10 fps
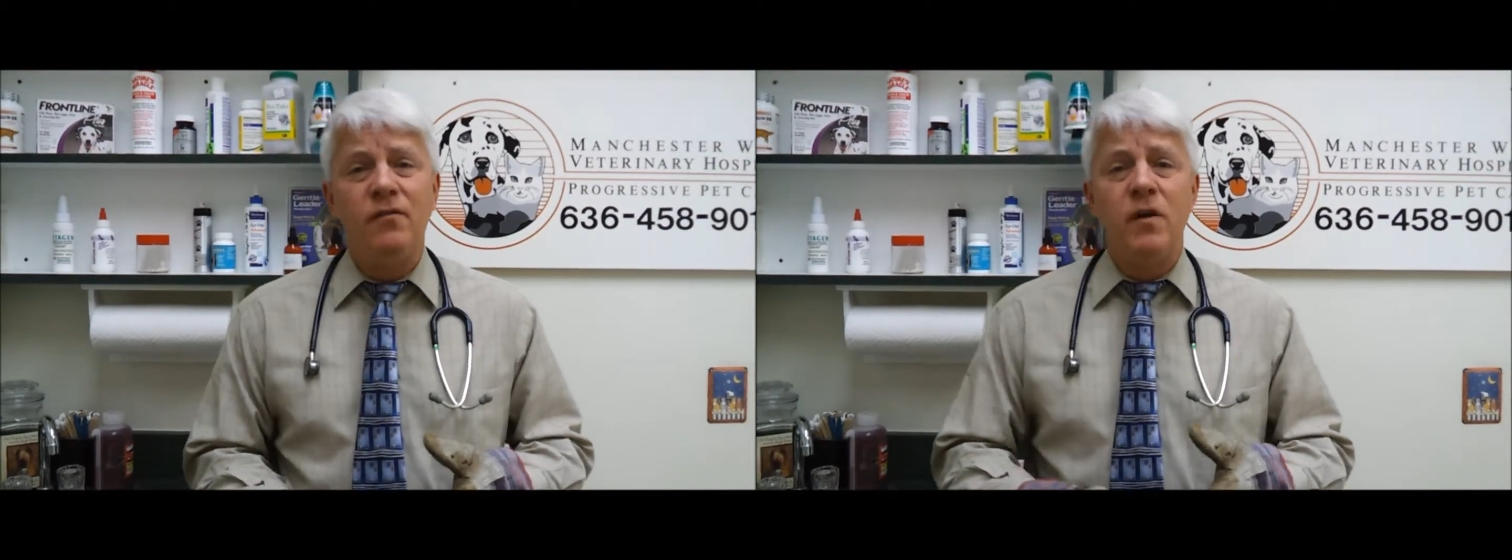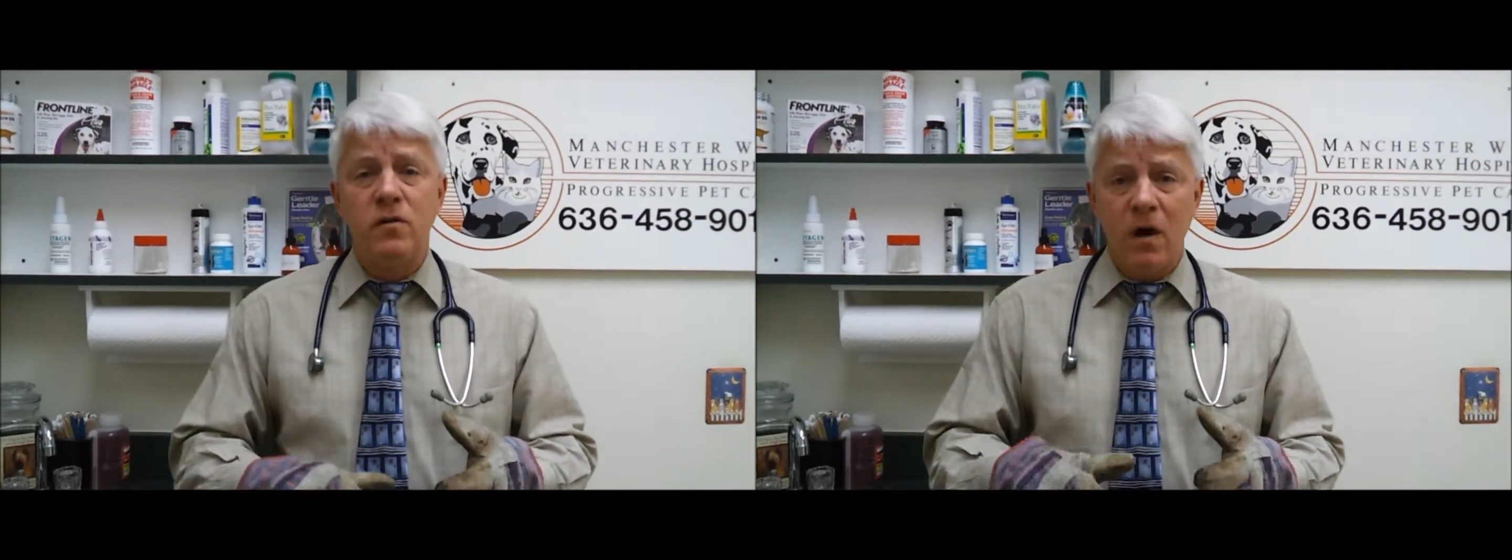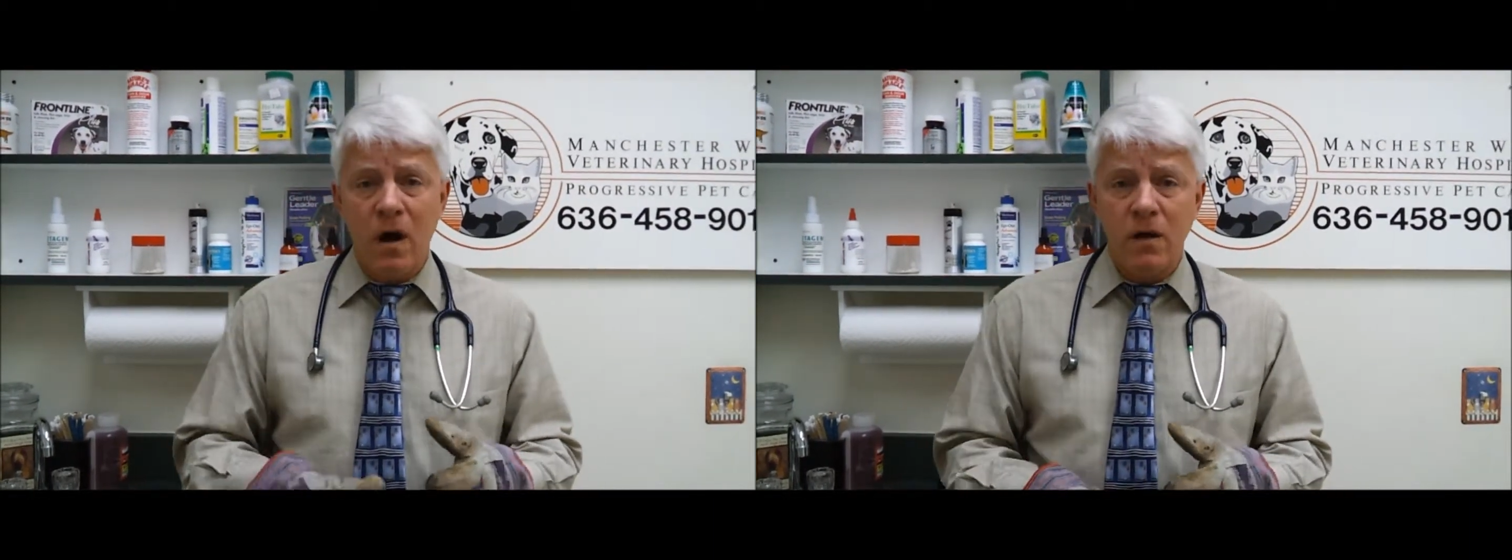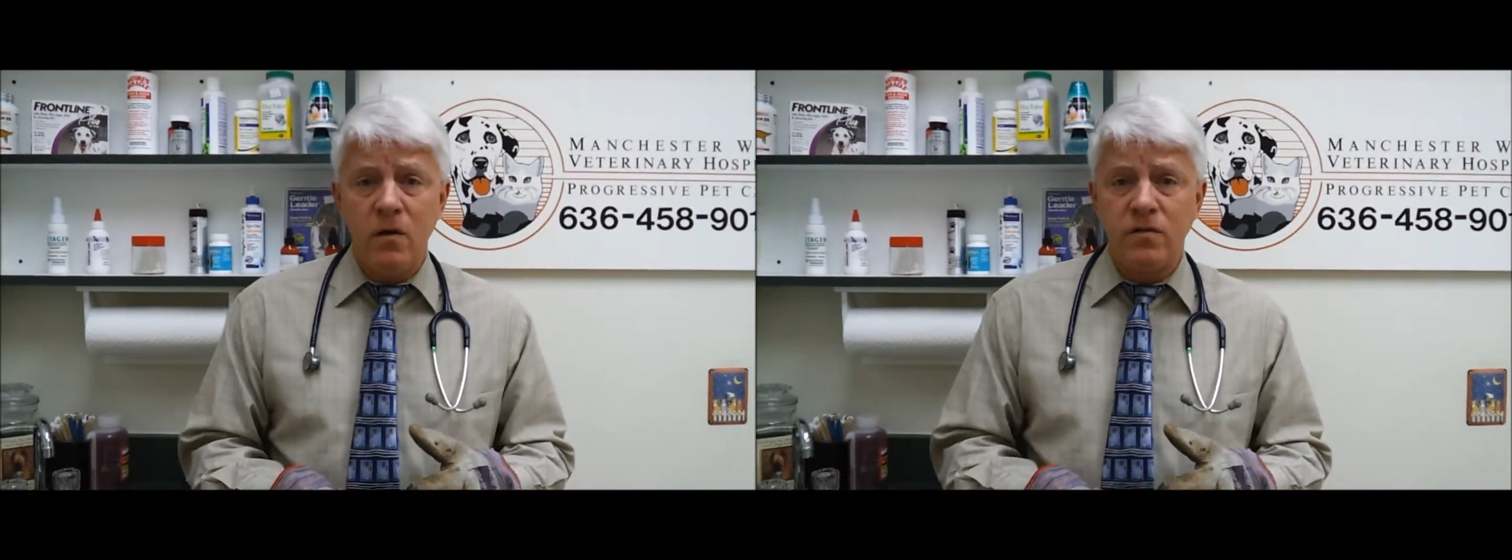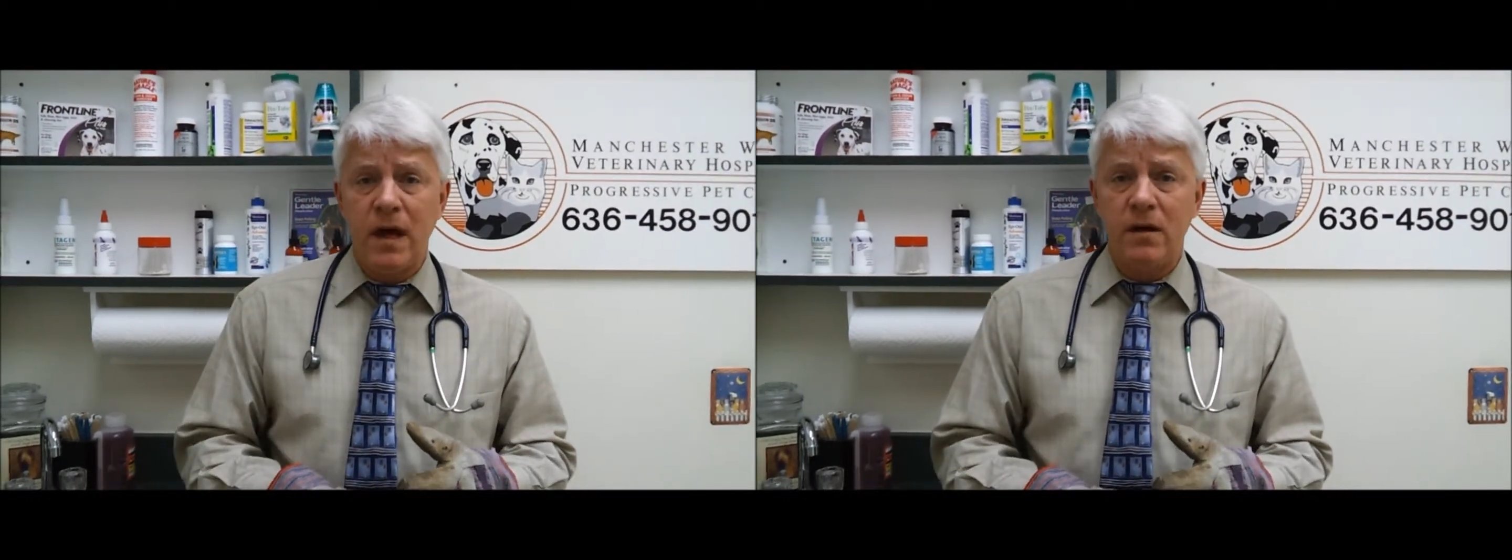if your dog
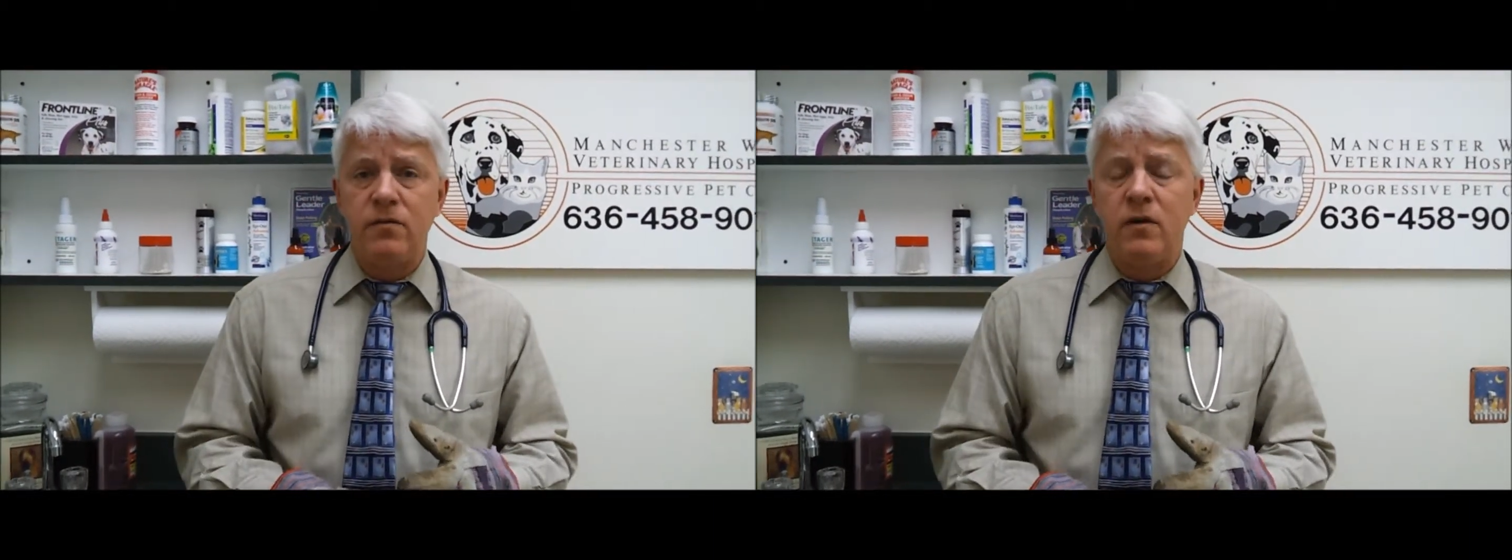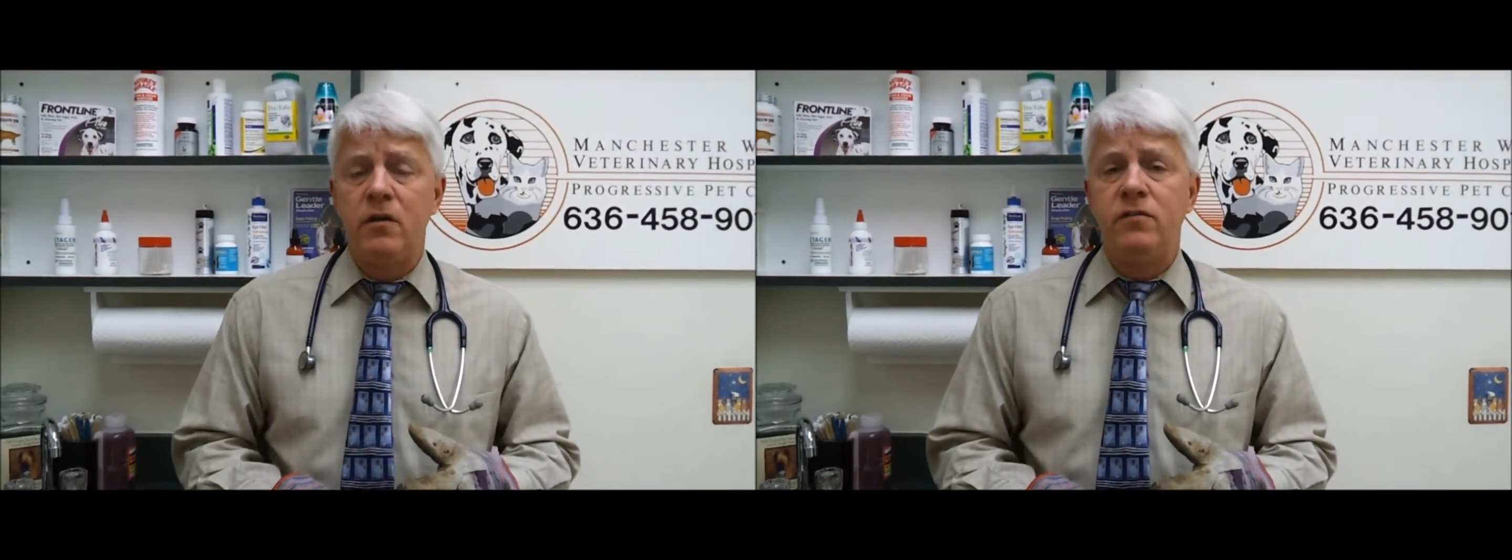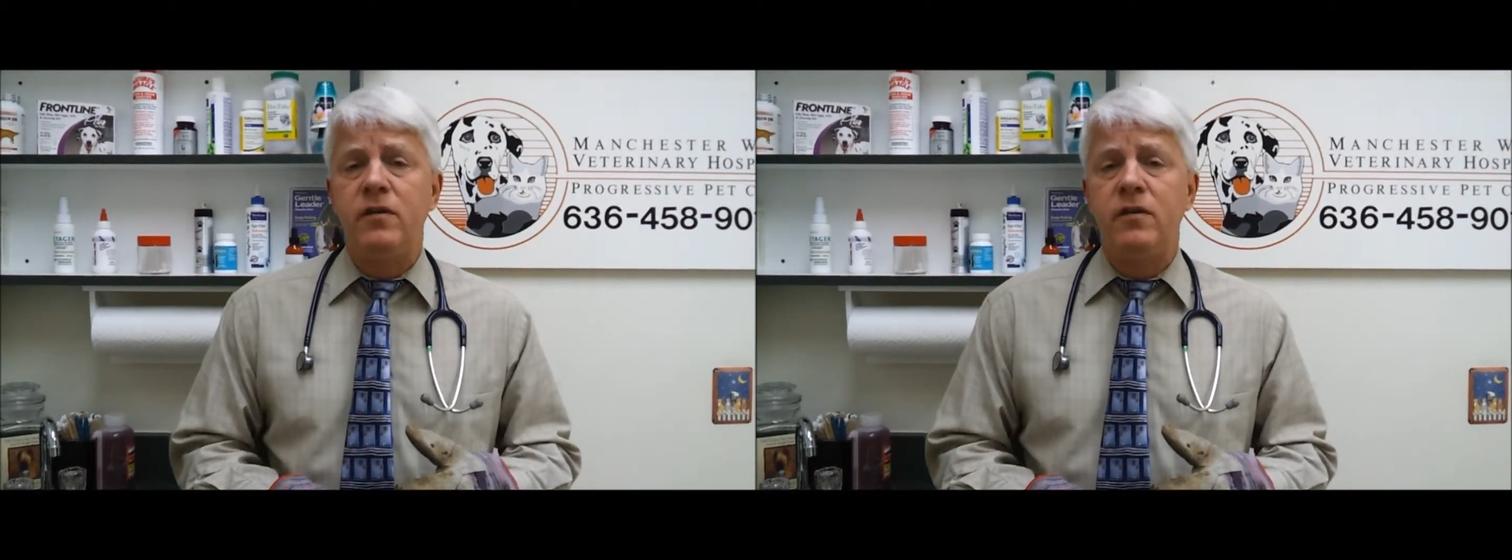goes out and starts